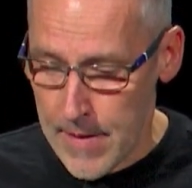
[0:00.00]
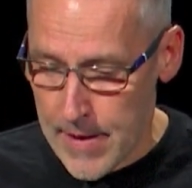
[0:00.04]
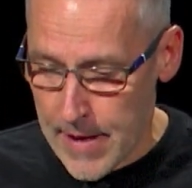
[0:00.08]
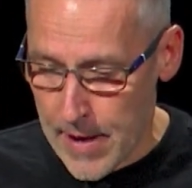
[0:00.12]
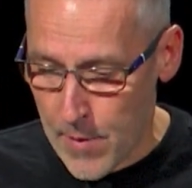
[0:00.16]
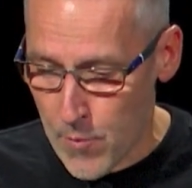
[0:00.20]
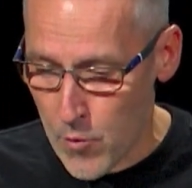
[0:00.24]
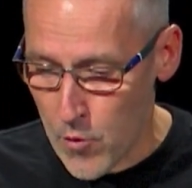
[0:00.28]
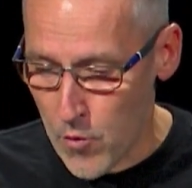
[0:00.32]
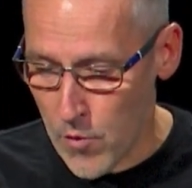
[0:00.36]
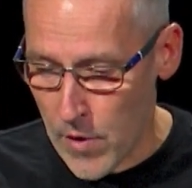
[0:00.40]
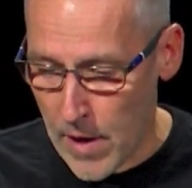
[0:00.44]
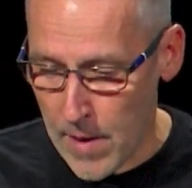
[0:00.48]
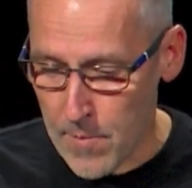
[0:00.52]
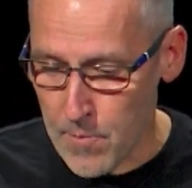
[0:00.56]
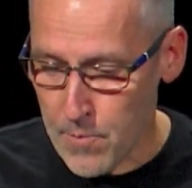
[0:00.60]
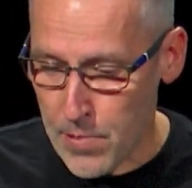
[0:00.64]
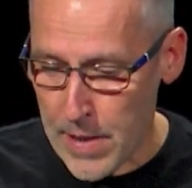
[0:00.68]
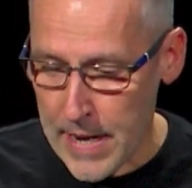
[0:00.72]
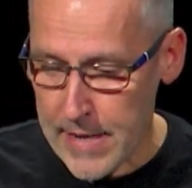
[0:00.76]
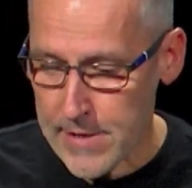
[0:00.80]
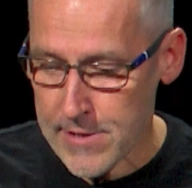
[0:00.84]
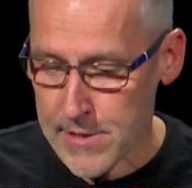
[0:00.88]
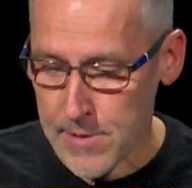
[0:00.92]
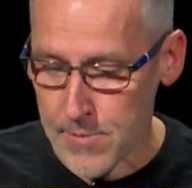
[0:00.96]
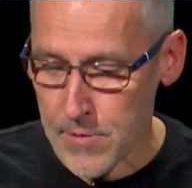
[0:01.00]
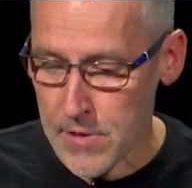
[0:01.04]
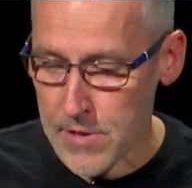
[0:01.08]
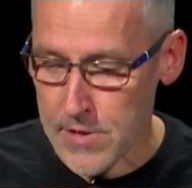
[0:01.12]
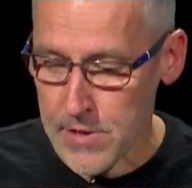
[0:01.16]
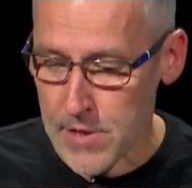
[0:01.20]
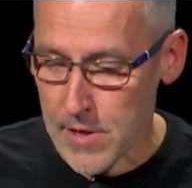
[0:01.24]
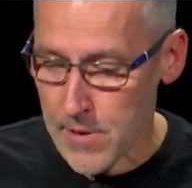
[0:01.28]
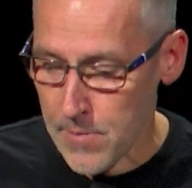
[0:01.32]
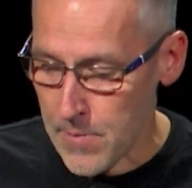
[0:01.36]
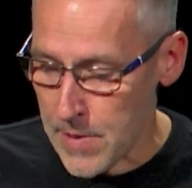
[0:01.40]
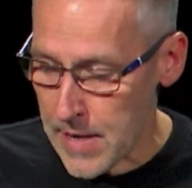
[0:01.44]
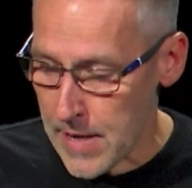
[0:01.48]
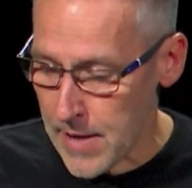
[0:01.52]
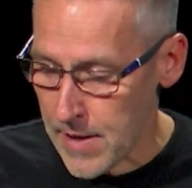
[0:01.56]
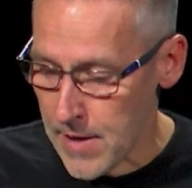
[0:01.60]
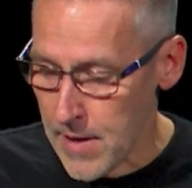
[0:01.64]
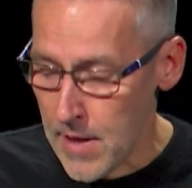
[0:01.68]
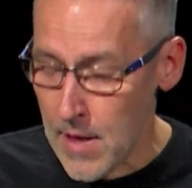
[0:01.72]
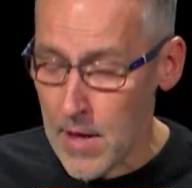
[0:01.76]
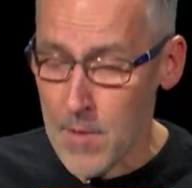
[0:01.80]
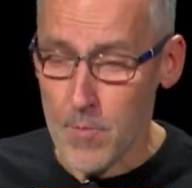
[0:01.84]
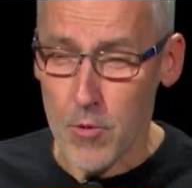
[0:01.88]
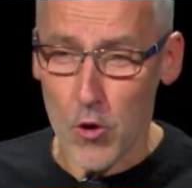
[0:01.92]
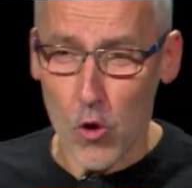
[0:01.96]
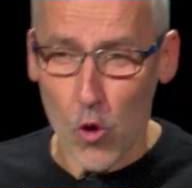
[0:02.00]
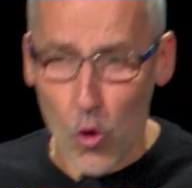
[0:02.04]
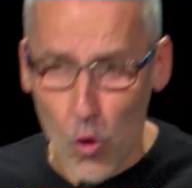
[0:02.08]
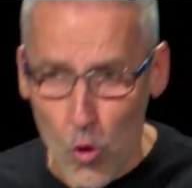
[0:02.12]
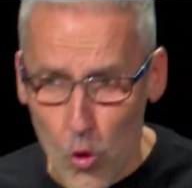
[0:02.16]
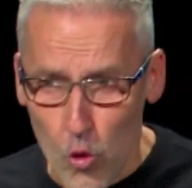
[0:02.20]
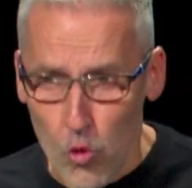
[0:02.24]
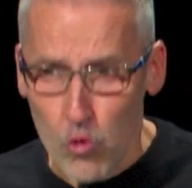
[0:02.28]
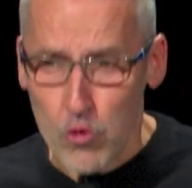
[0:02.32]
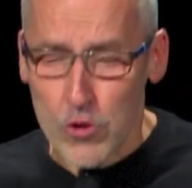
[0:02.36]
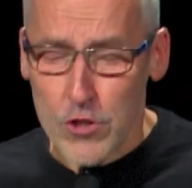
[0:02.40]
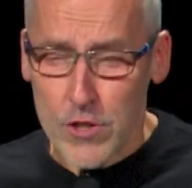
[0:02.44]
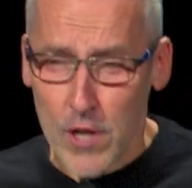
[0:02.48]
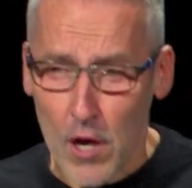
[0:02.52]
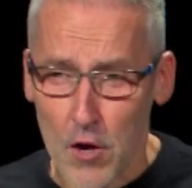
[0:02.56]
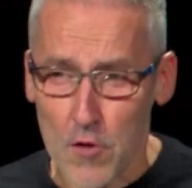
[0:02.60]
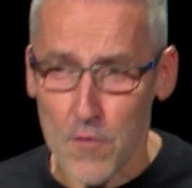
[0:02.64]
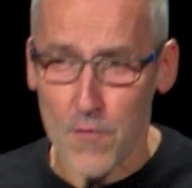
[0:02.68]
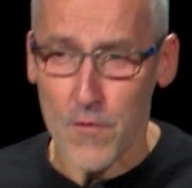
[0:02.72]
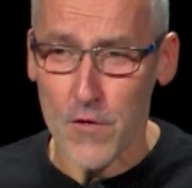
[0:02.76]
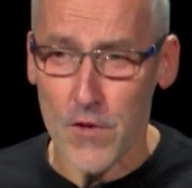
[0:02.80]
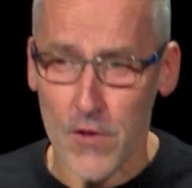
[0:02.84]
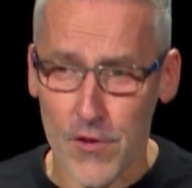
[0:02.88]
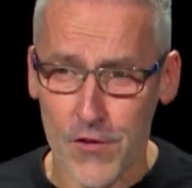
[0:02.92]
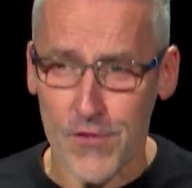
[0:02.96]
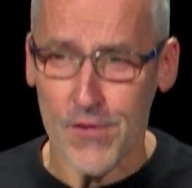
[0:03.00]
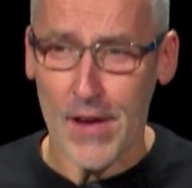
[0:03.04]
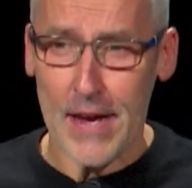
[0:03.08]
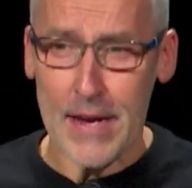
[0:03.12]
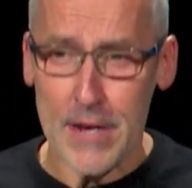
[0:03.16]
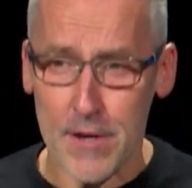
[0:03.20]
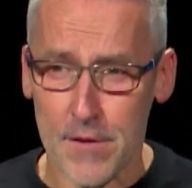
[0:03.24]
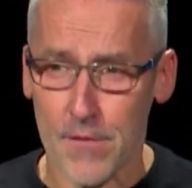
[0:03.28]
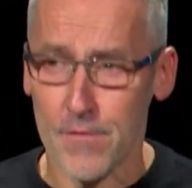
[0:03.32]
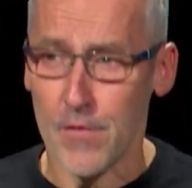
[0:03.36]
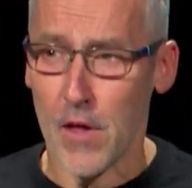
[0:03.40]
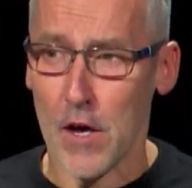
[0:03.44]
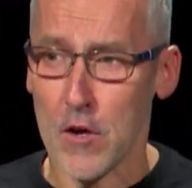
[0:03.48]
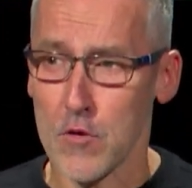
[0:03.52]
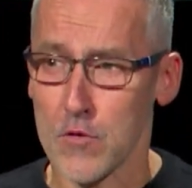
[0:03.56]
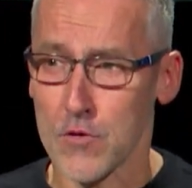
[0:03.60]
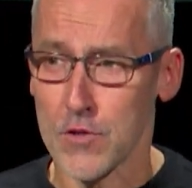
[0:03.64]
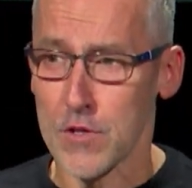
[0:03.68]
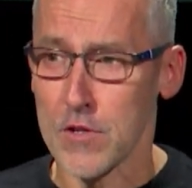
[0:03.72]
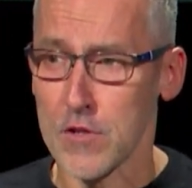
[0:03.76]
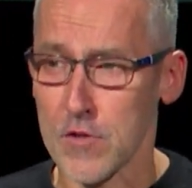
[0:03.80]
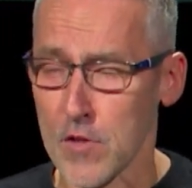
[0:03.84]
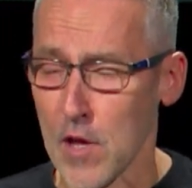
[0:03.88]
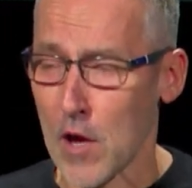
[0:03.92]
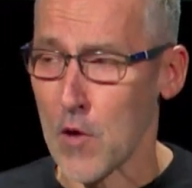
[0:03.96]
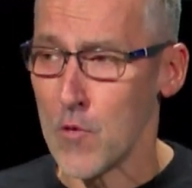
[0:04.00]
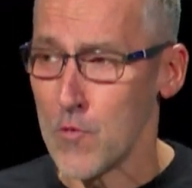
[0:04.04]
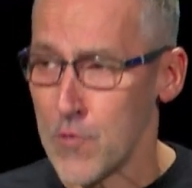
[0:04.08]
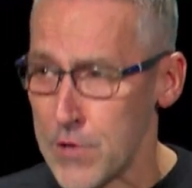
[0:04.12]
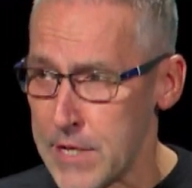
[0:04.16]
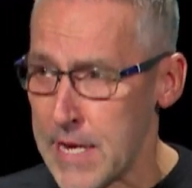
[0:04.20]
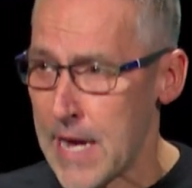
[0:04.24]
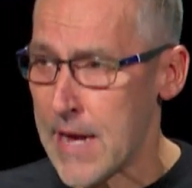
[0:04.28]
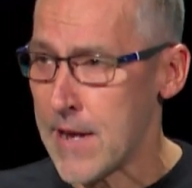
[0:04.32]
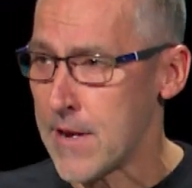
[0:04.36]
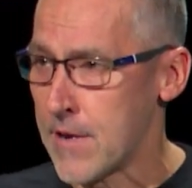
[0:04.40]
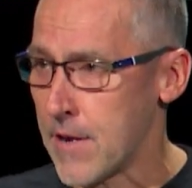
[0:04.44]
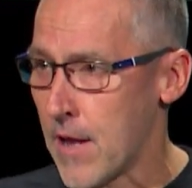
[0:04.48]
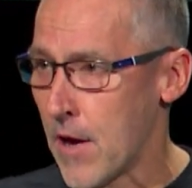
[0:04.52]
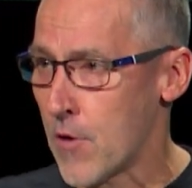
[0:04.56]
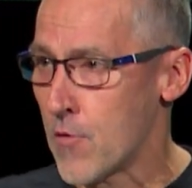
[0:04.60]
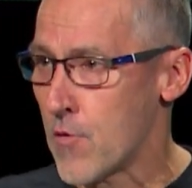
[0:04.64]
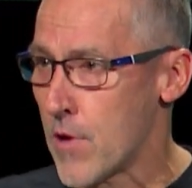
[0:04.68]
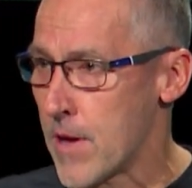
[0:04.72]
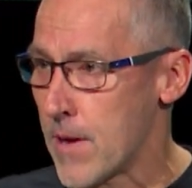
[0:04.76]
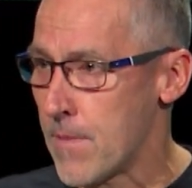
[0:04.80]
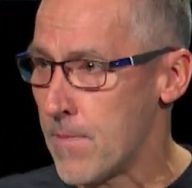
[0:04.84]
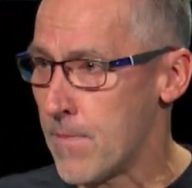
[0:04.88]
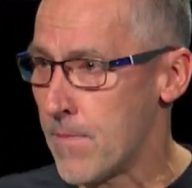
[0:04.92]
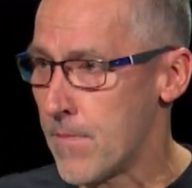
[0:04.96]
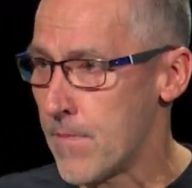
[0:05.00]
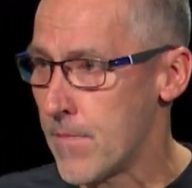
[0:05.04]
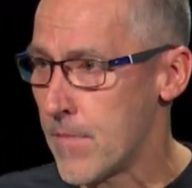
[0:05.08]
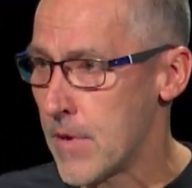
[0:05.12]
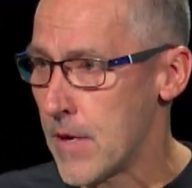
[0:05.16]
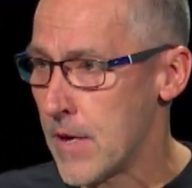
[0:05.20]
And we'll unpack some of this in a minute, but also for the sake of those that don't yet know him.